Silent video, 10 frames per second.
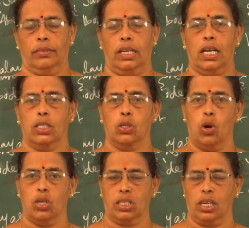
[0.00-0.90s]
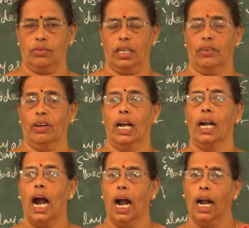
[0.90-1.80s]
The source of the river
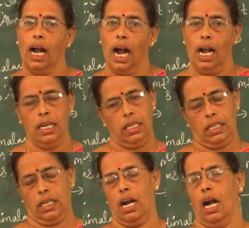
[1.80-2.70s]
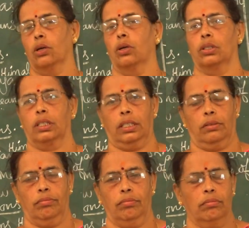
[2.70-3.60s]
Ganga, Gangotri.
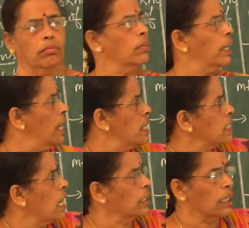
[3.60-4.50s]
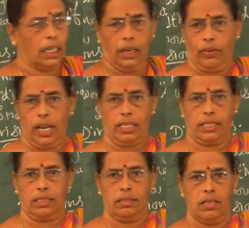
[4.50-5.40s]
These are the
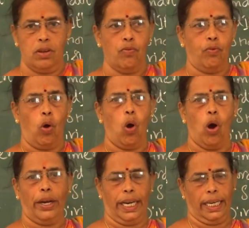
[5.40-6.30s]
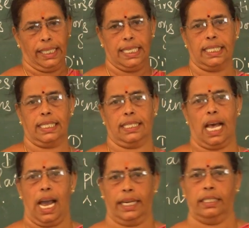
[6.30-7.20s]
rivers flow in this
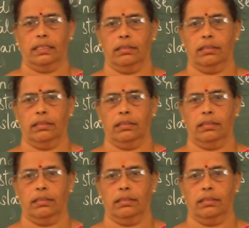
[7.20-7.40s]
side,